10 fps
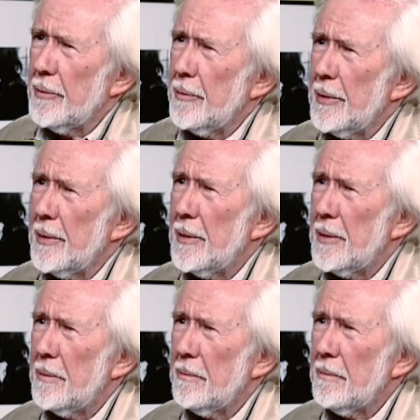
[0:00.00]
of
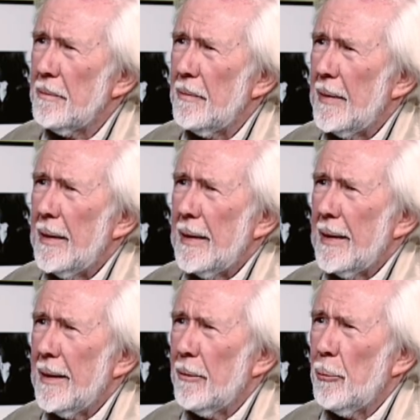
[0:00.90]

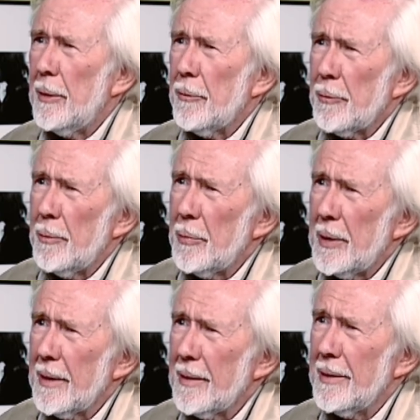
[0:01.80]
I went from
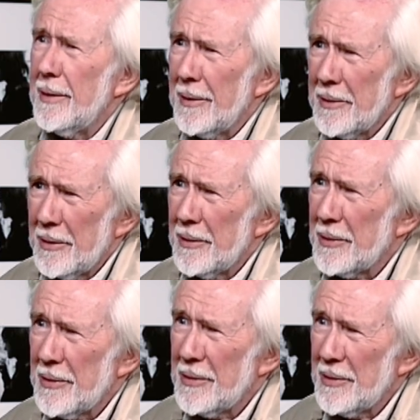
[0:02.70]
being the
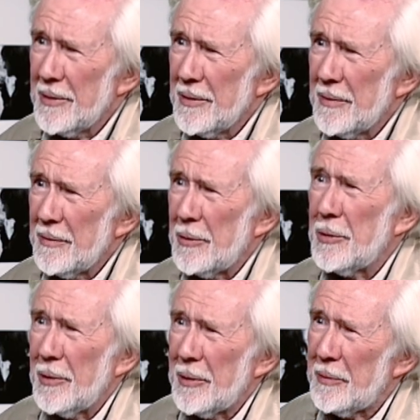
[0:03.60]
youngest
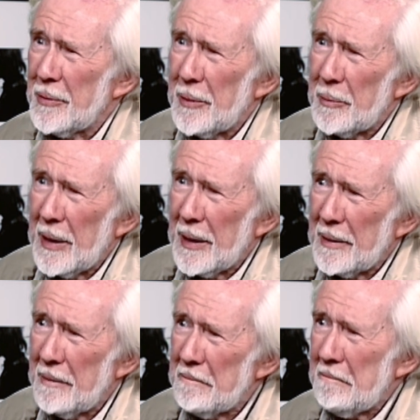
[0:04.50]
photographer in
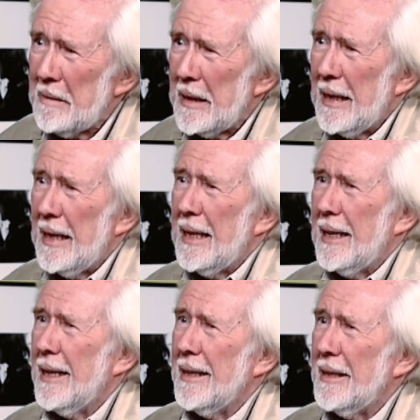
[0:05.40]
Magnum,
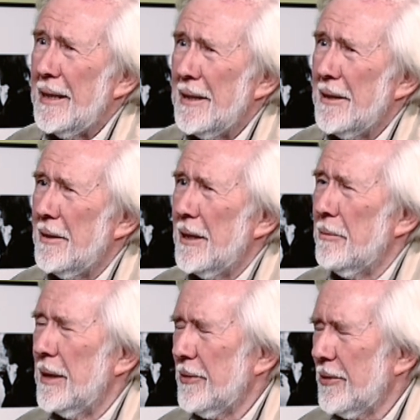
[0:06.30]
and now I'm
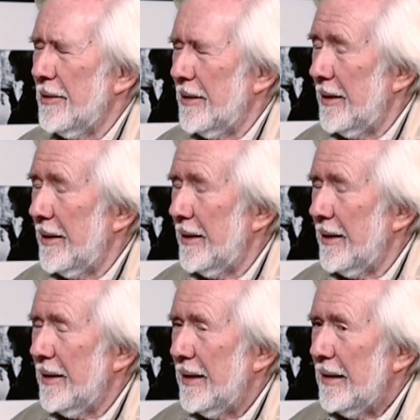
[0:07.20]

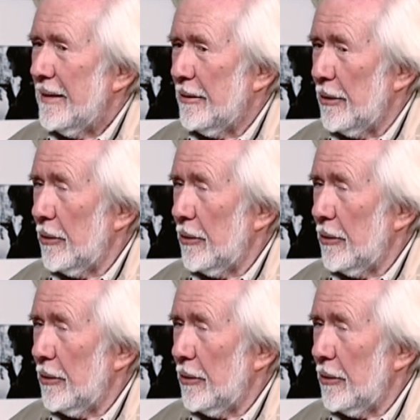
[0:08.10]
actually the